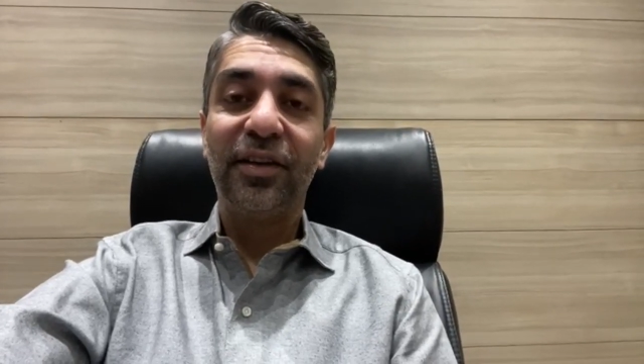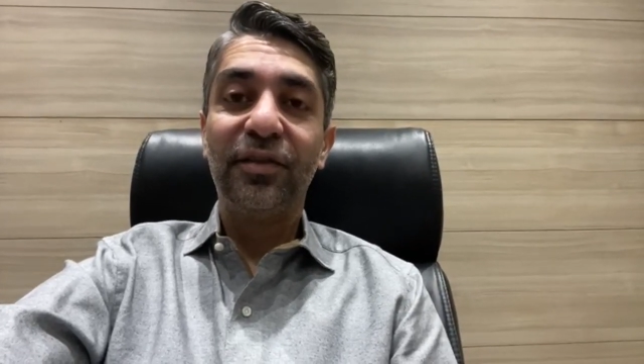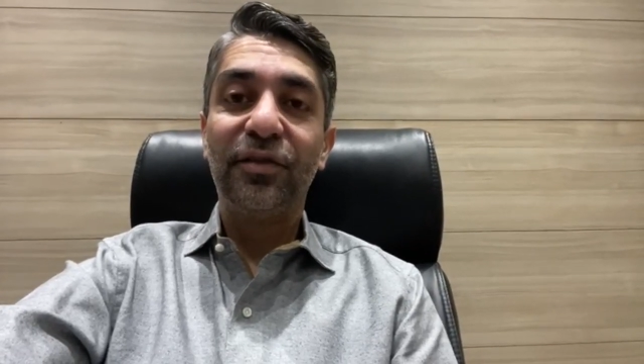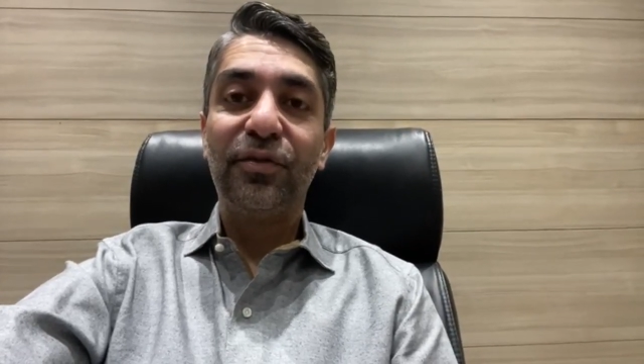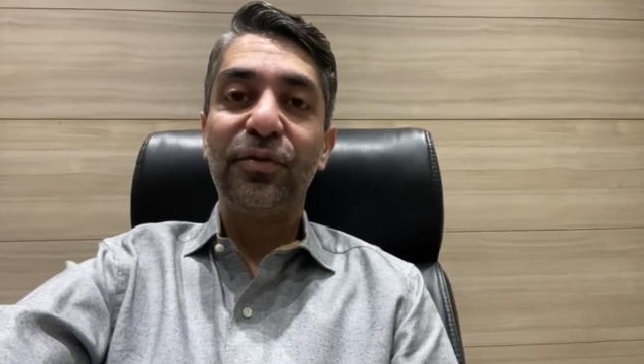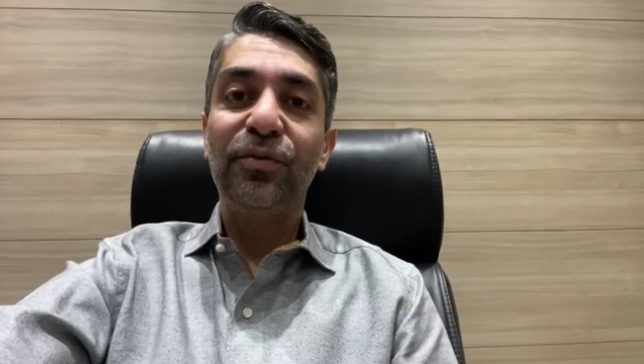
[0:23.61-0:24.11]

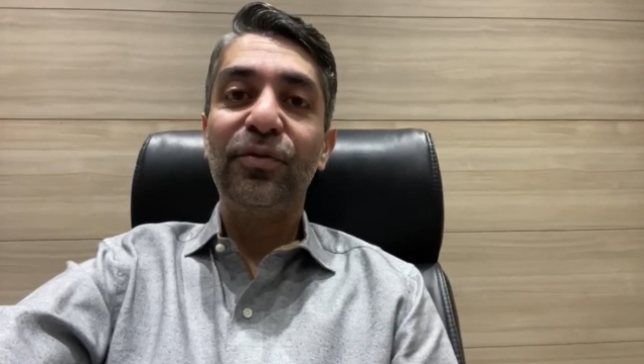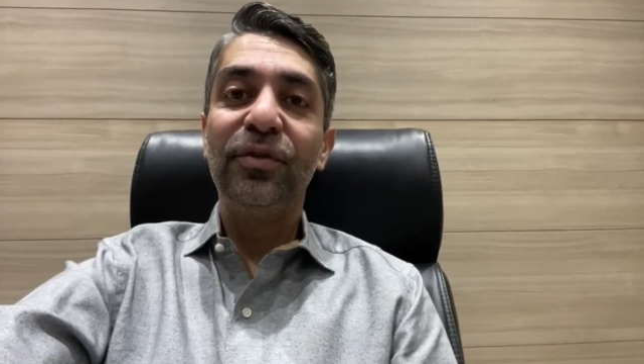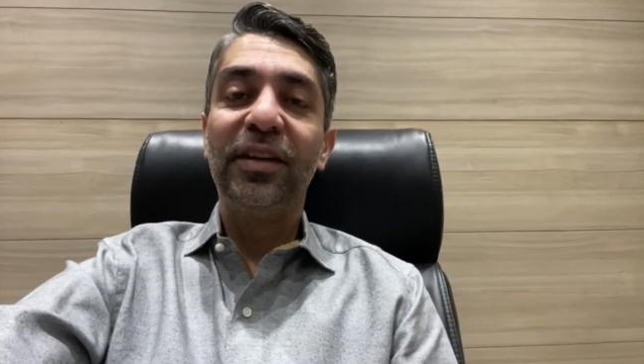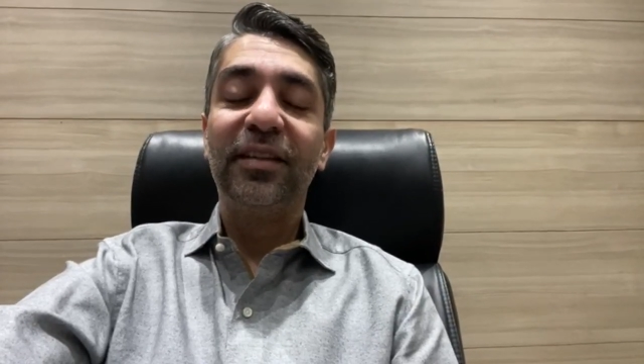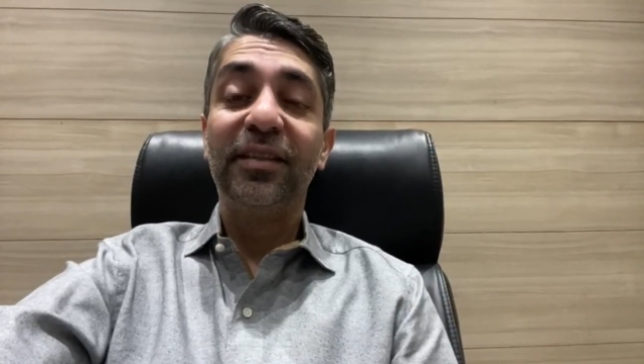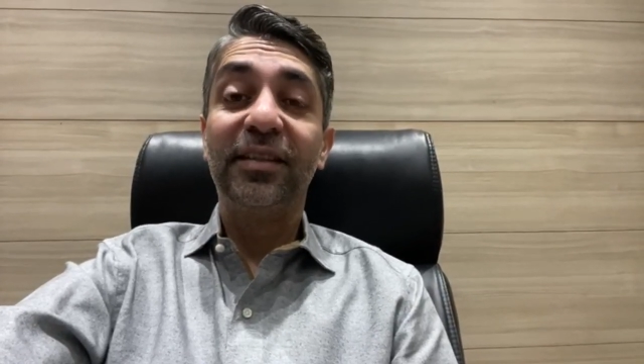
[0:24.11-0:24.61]
through
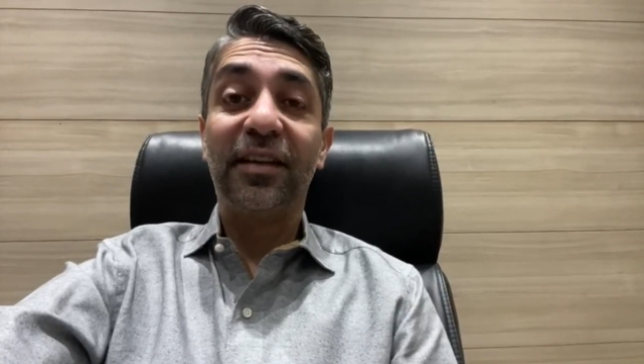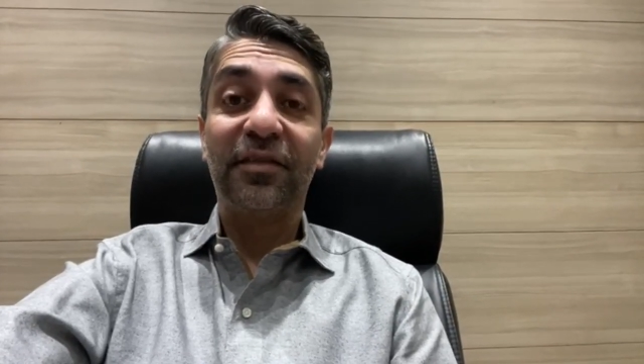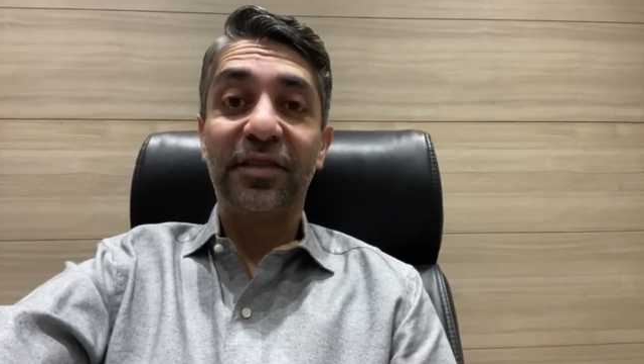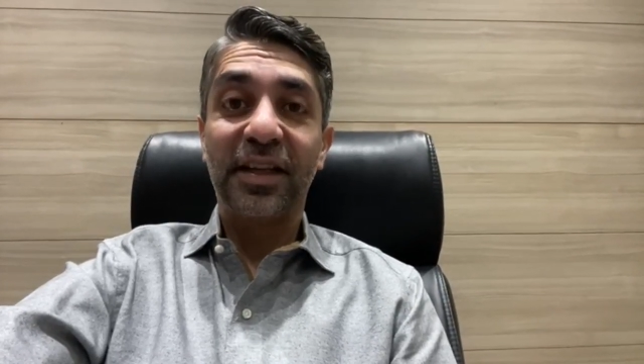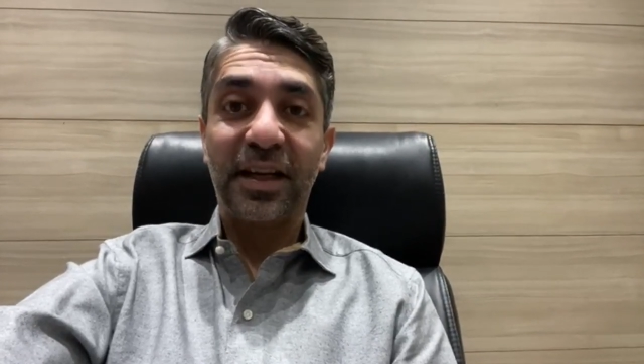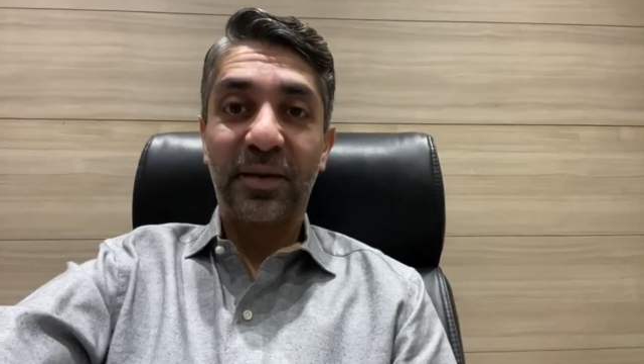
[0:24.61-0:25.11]
the
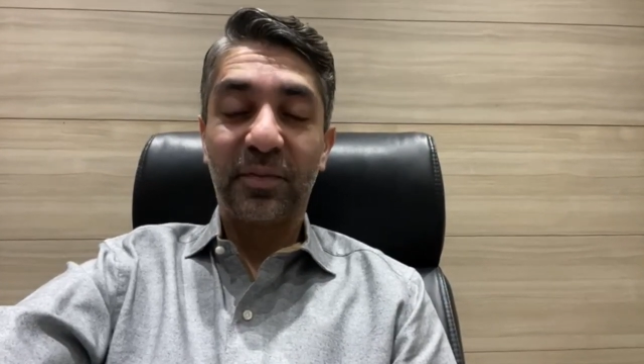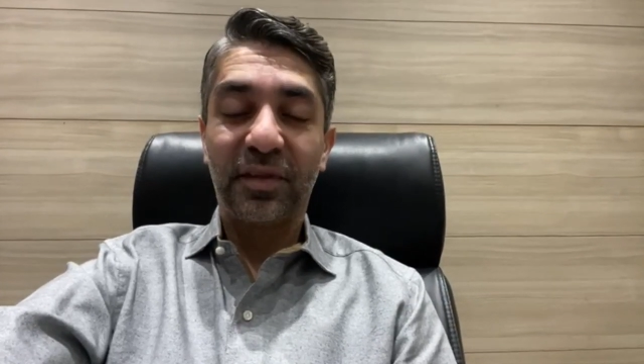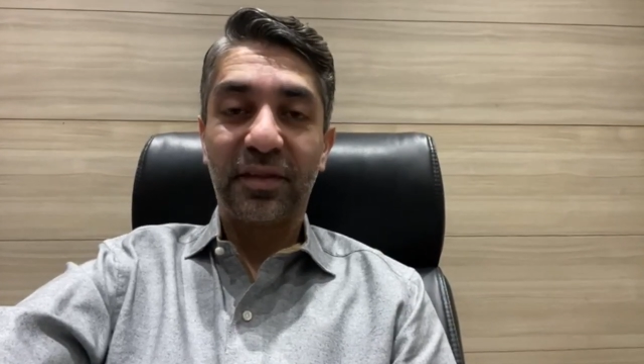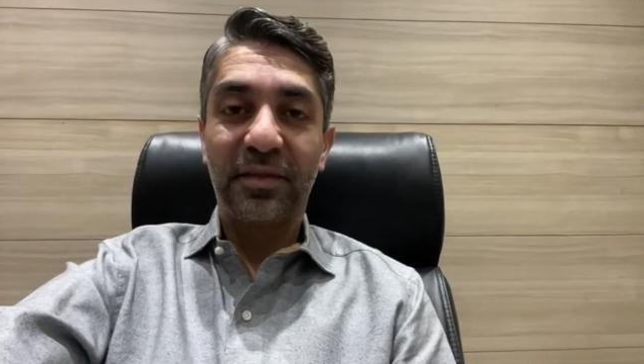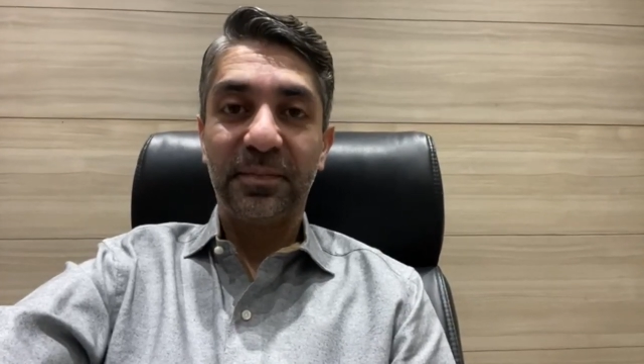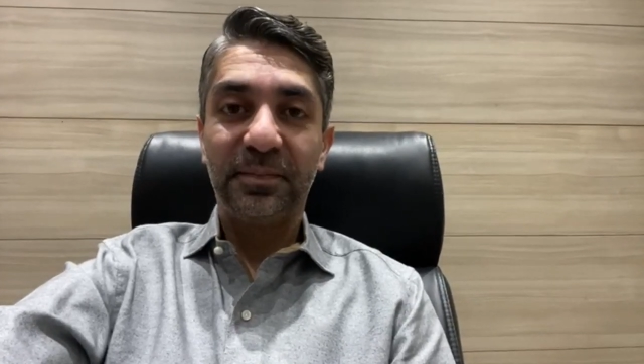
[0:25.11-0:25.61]
tough times.